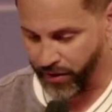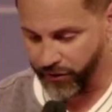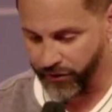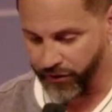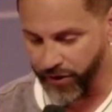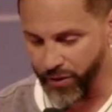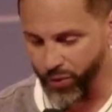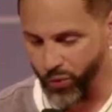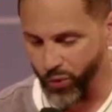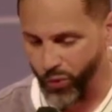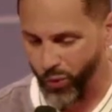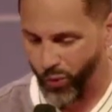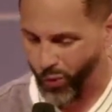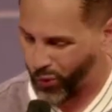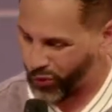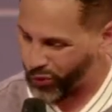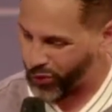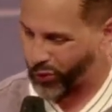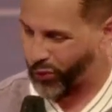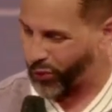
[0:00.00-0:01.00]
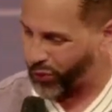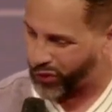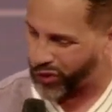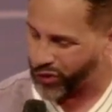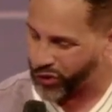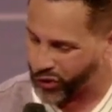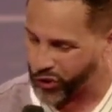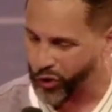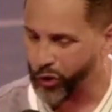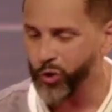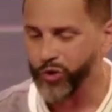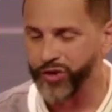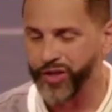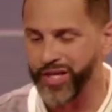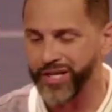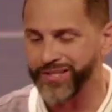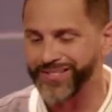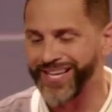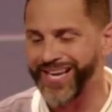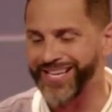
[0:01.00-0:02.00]
See, the truth
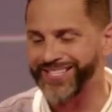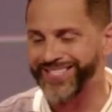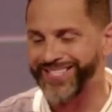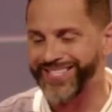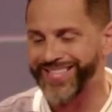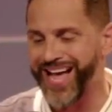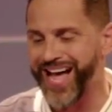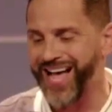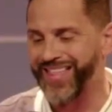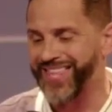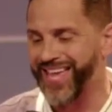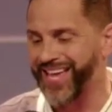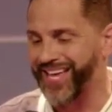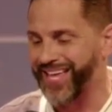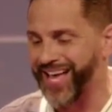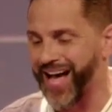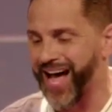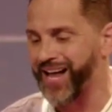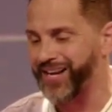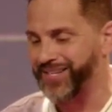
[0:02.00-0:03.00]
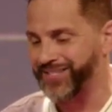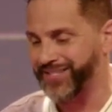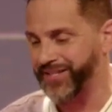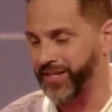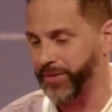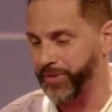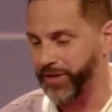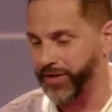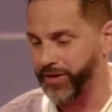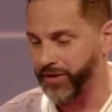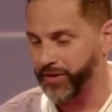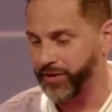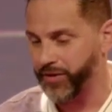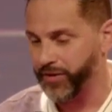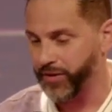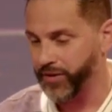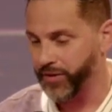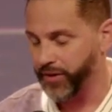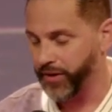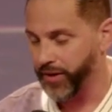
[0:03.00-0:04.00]
is, it's not that God is limited.
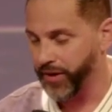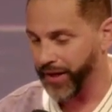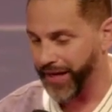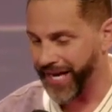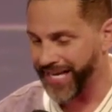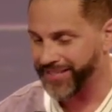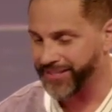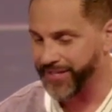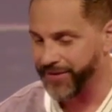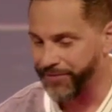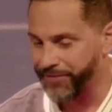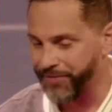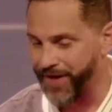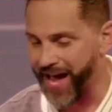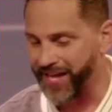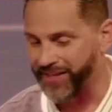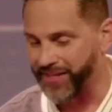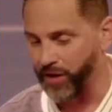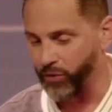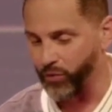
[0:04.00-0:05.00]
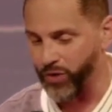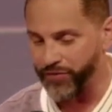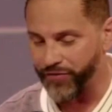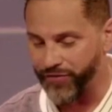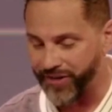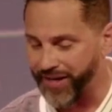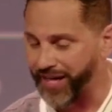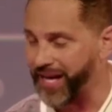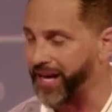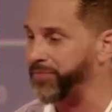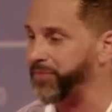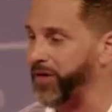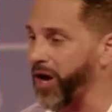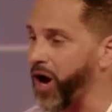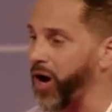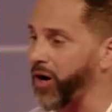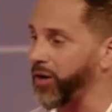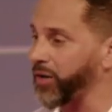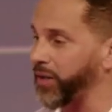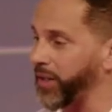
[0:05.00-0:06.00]
It's the fact that we've kept
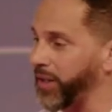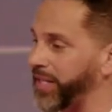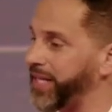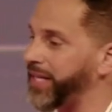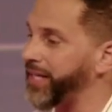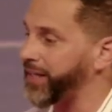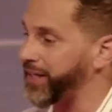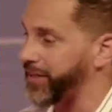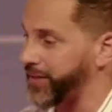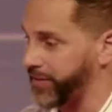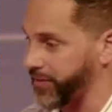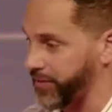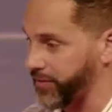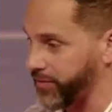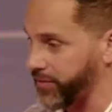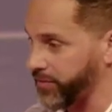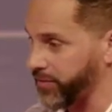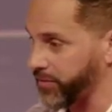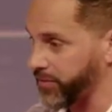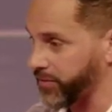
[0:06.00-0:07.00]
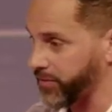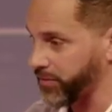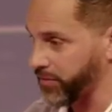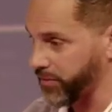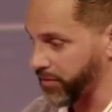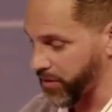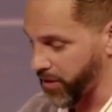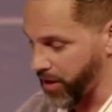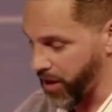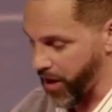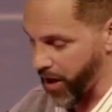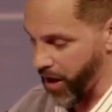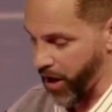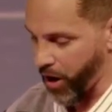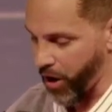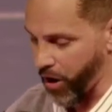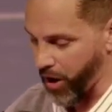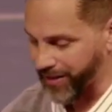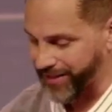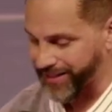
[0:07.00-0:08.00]
our lid
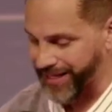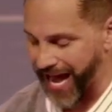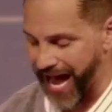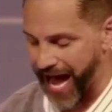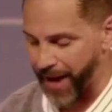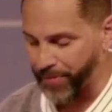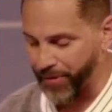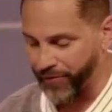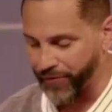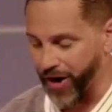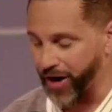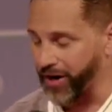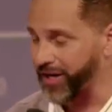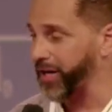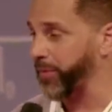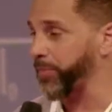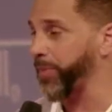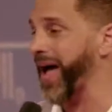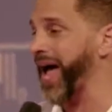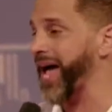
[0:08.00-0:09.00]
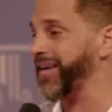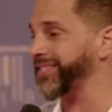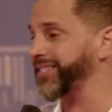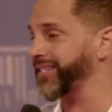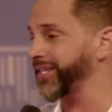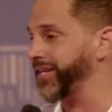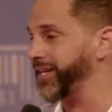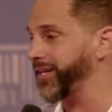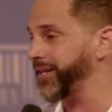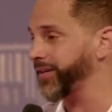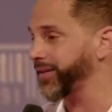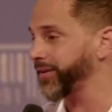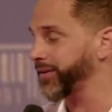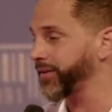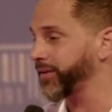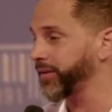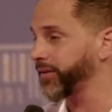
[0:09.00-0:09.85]
on top of our capacity.